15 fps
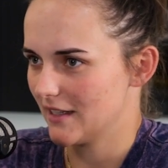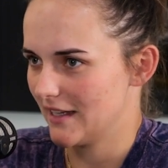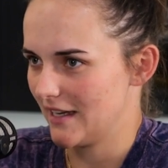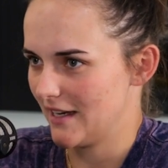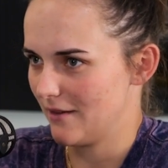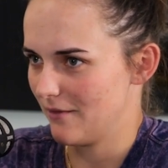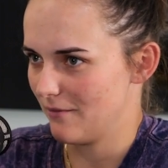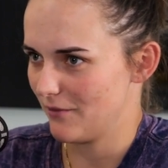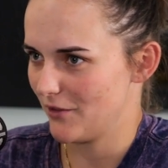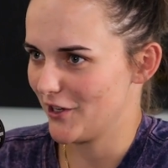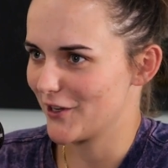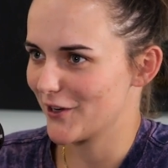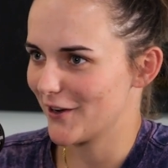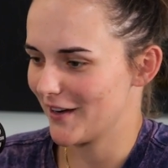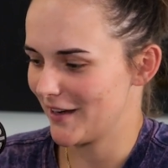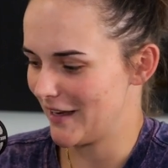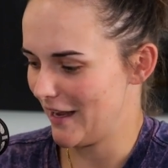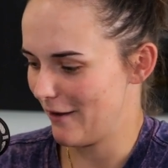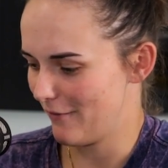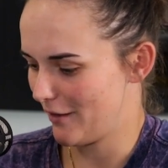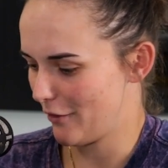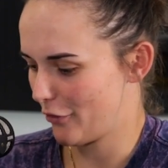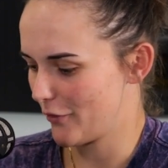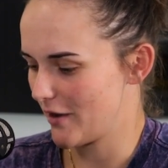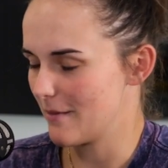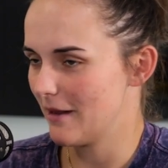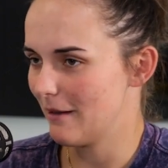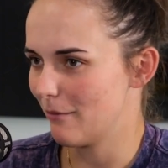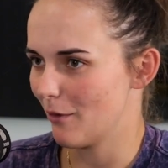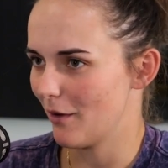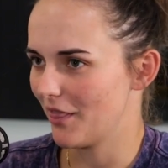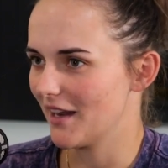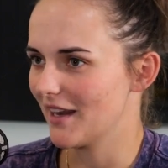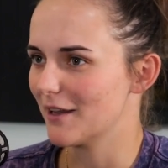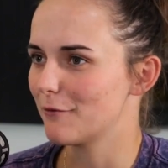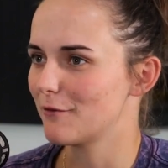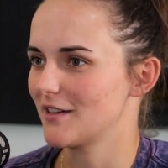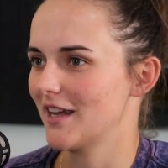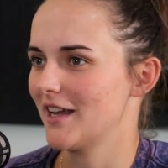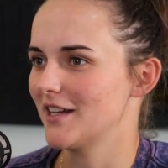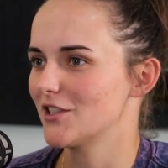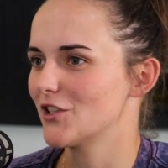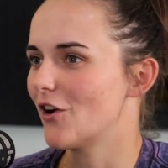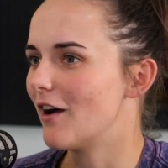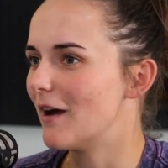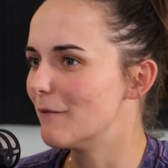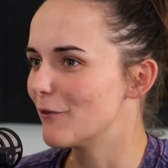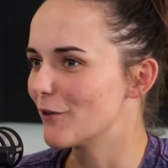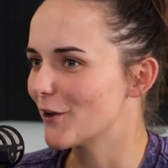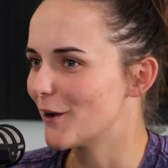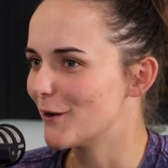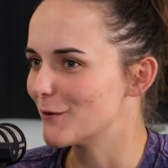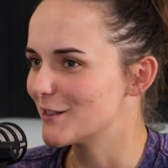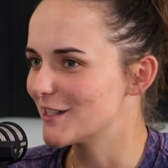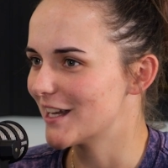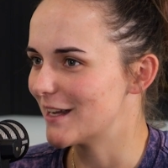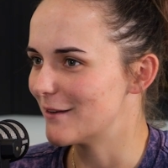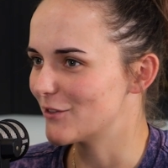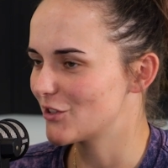And you could only have 3 people in the lift at a time for the whole team.